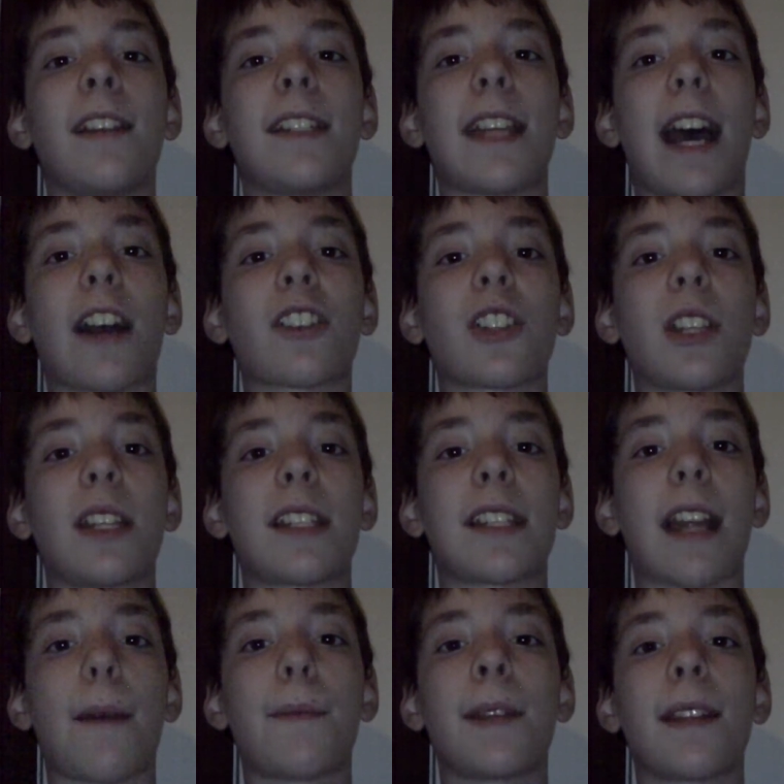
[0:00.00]
to actually
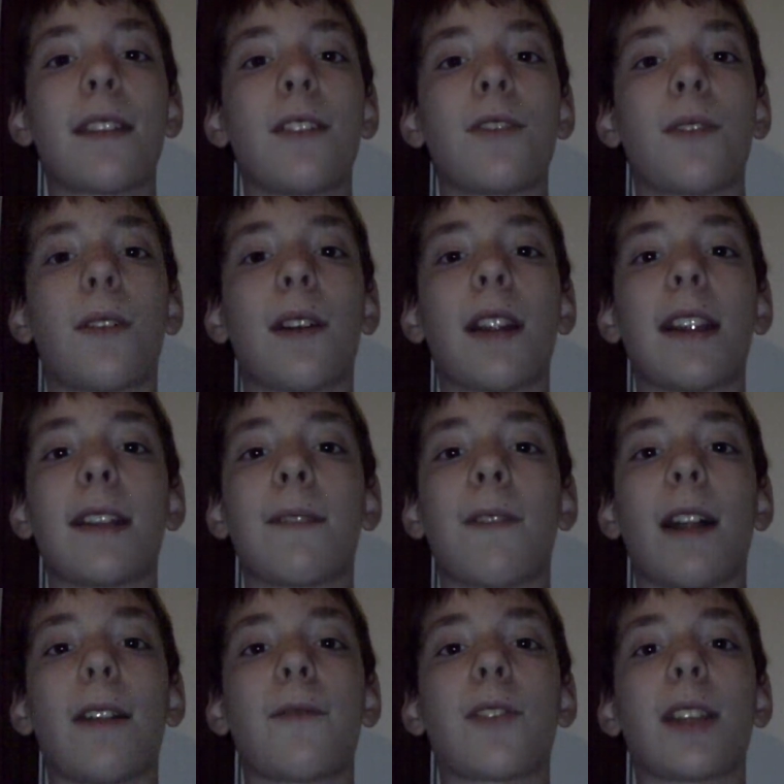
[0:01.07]
step into the door and
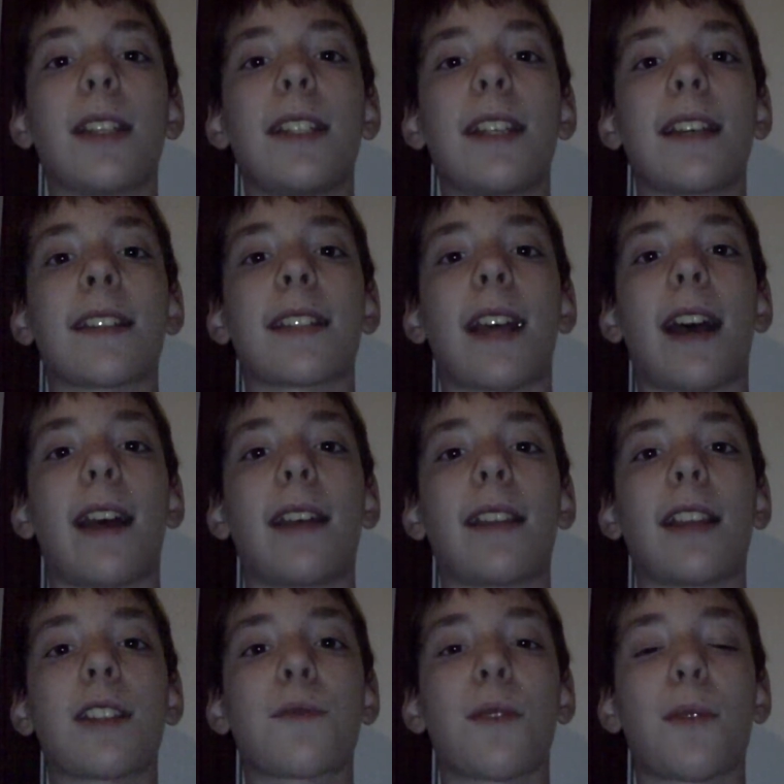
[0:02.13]
develop for the DSi.
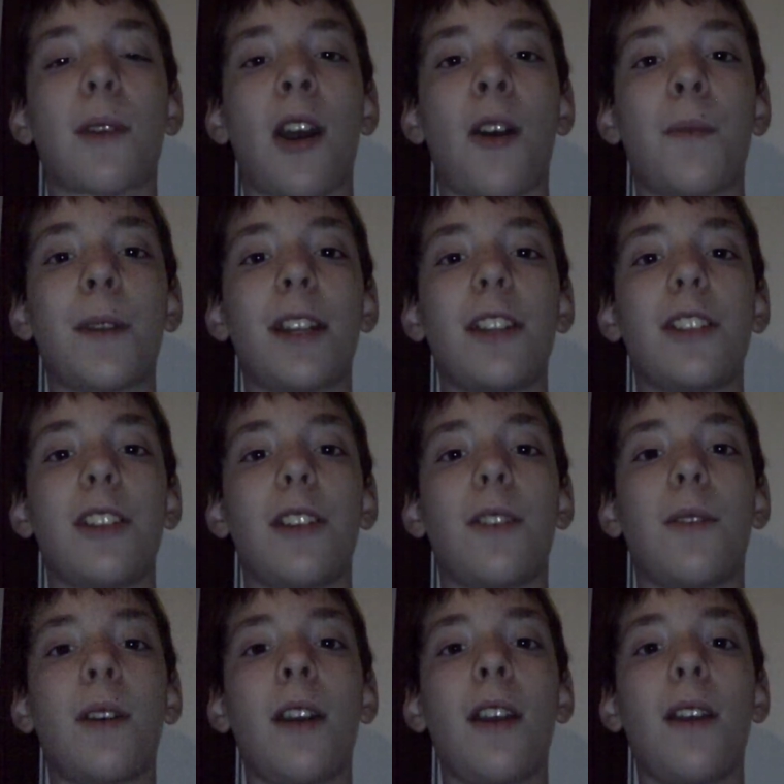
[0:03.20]
That's what we're hoping to
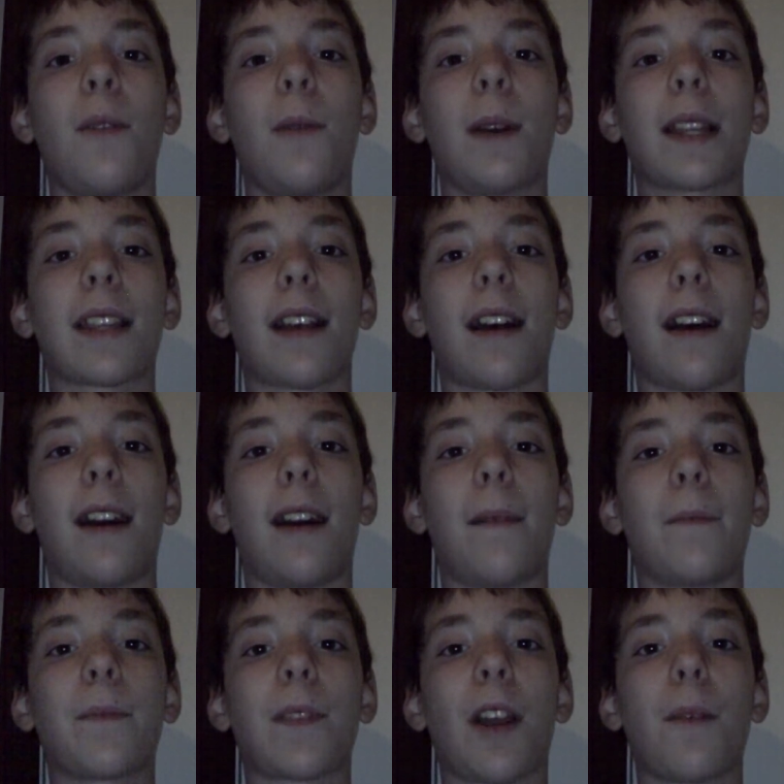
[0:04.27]
do with
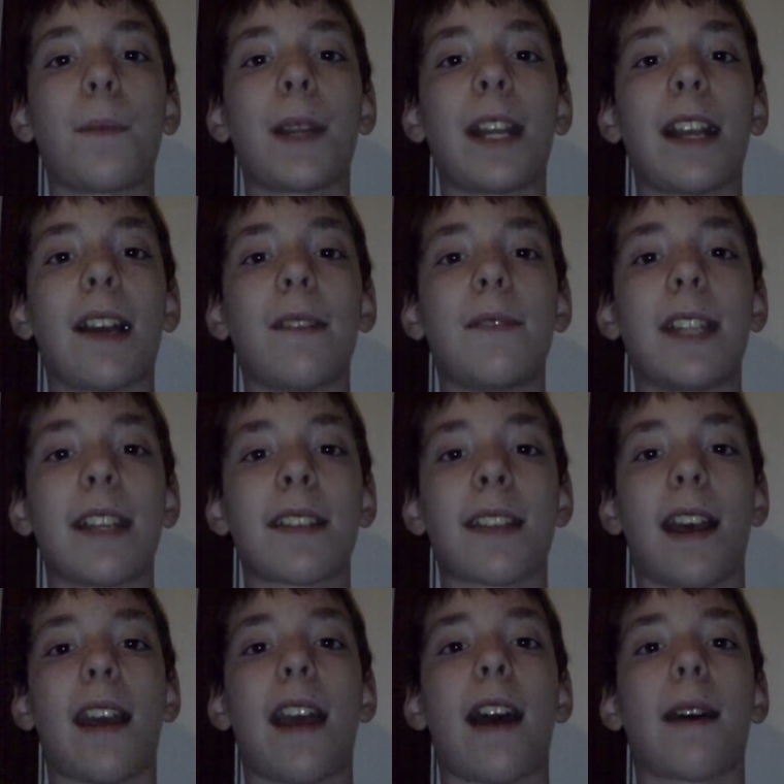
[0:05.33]
the opening of
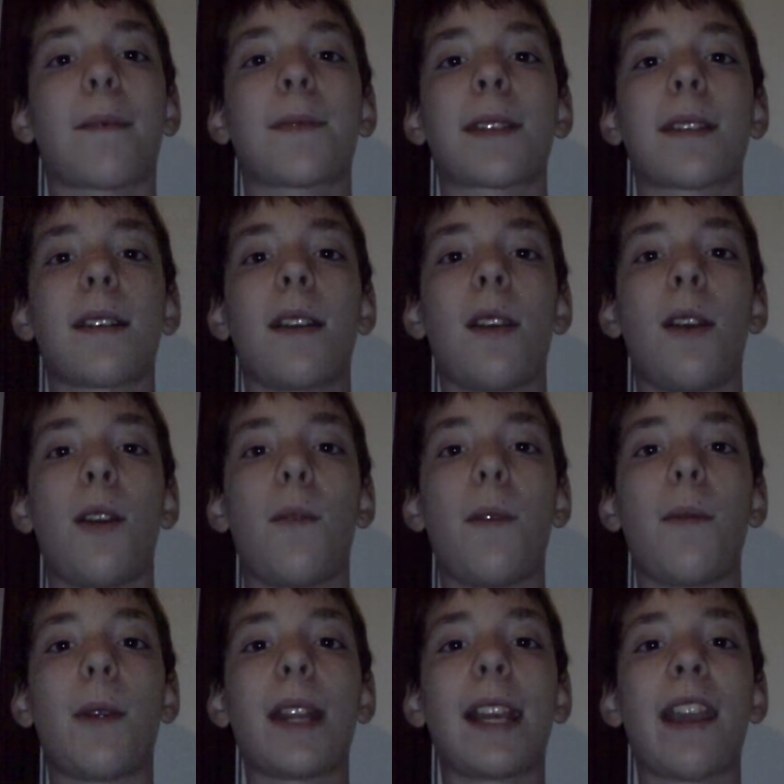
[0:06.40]
DSiApps.
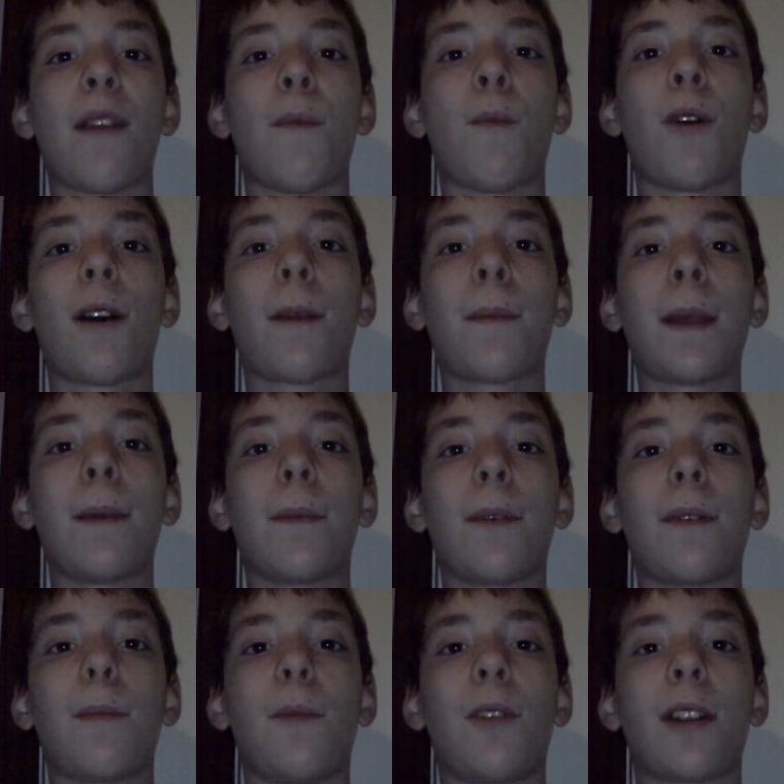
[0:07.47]
We want to get more
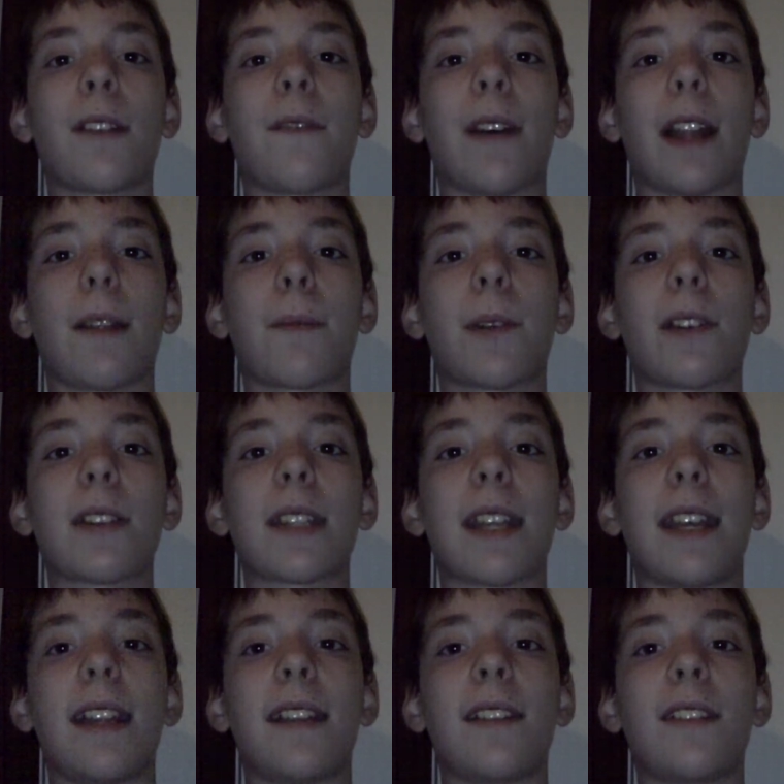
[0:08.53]
people, more developers
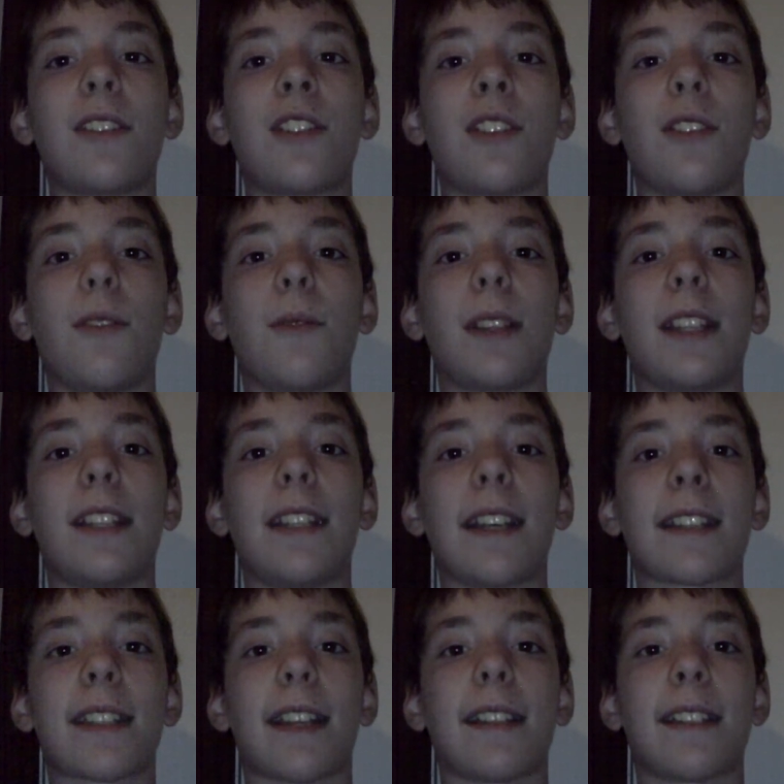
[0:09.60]
into the
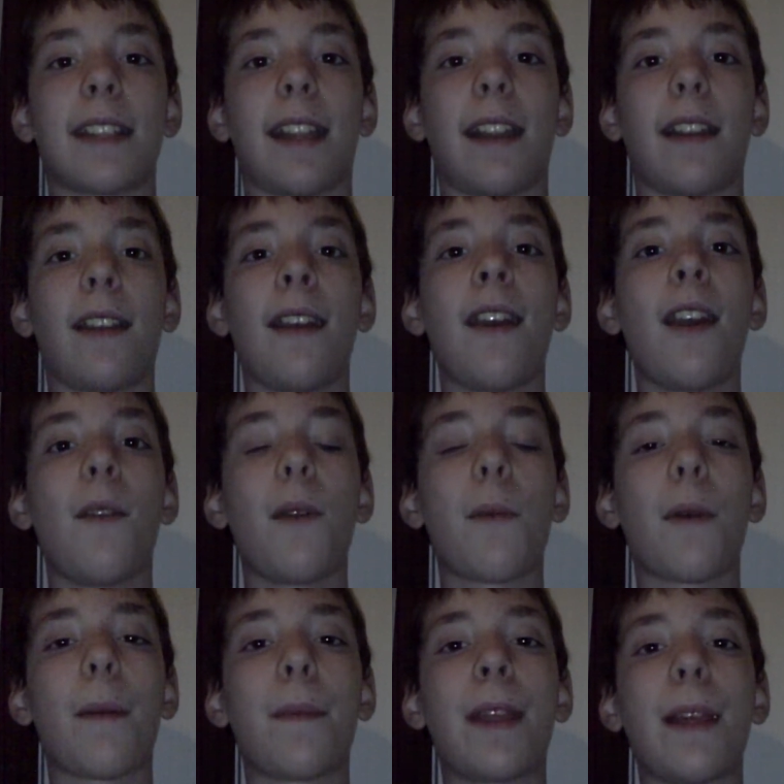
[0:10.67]
DSi scene. We
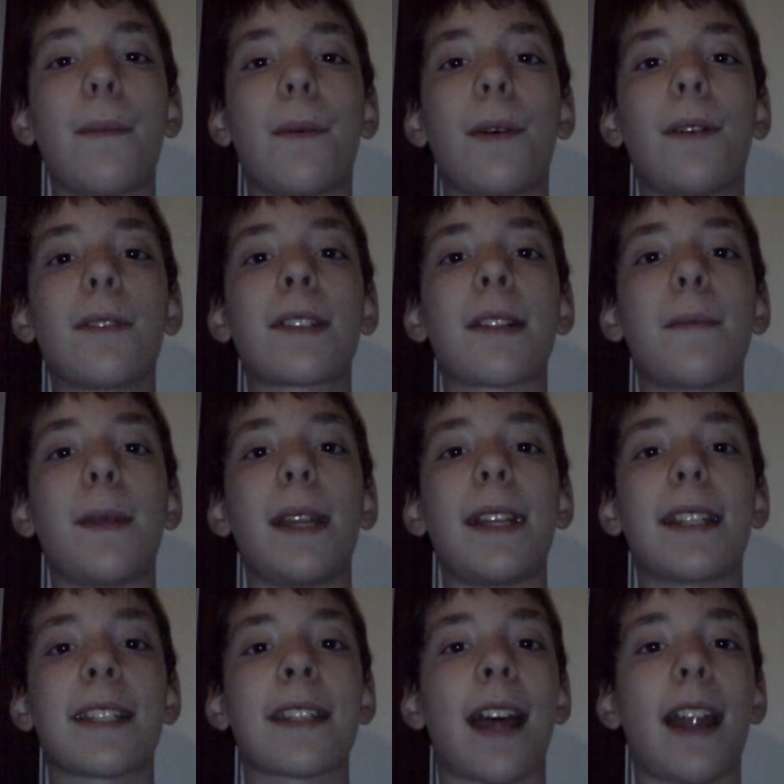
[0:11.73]
want people to be
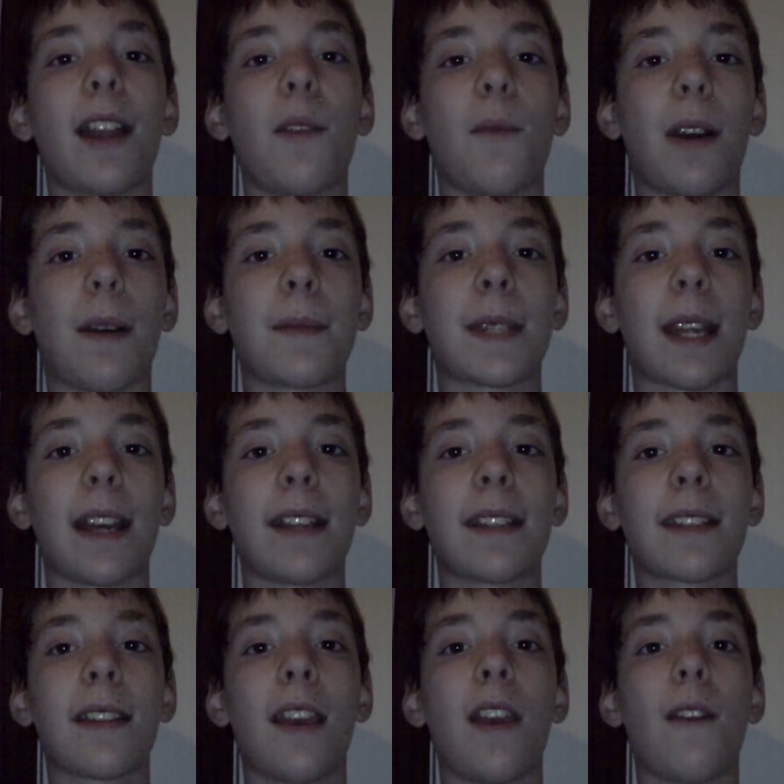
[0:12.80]
designing
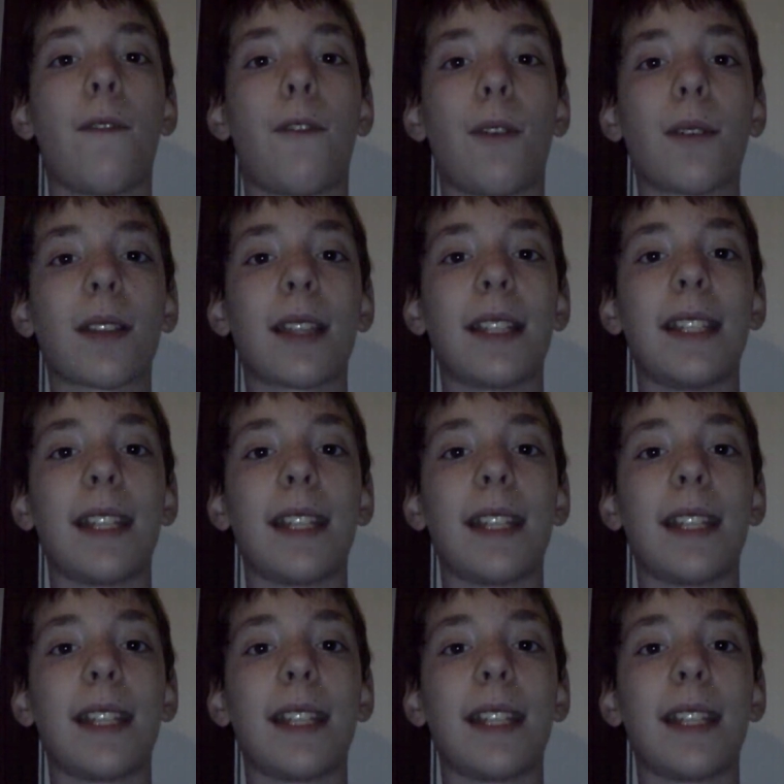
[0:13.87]
websites for the